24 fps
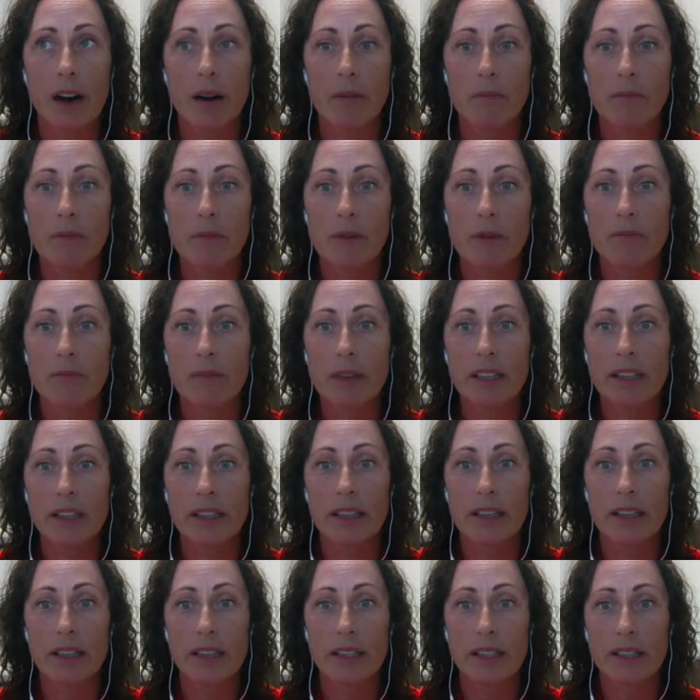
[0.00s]
movements
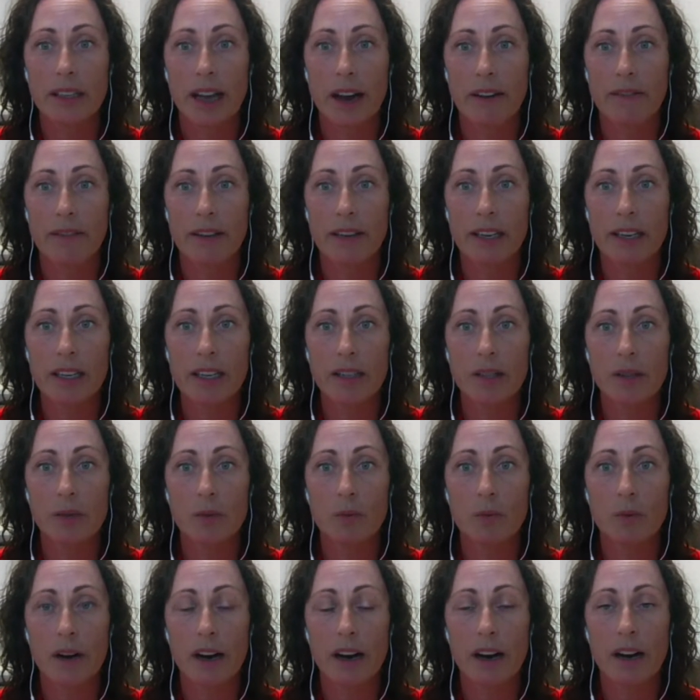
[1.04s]
in the 70s
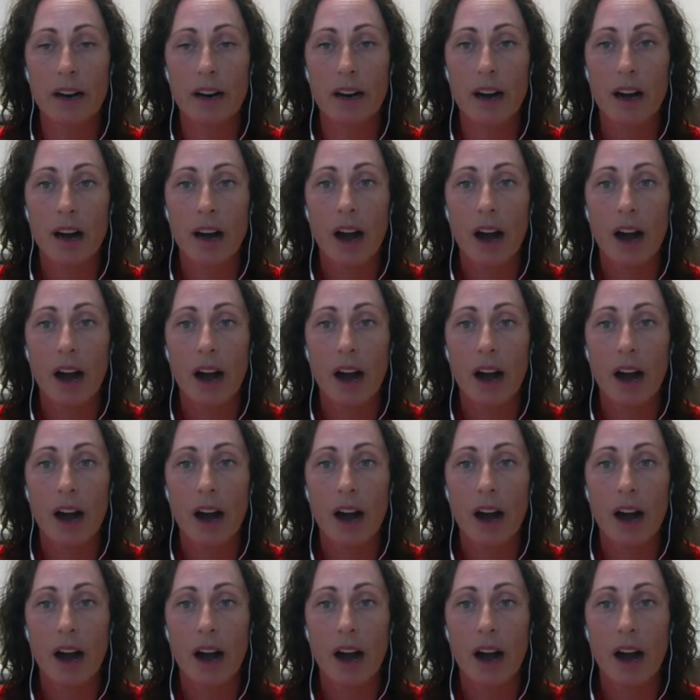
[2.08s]
where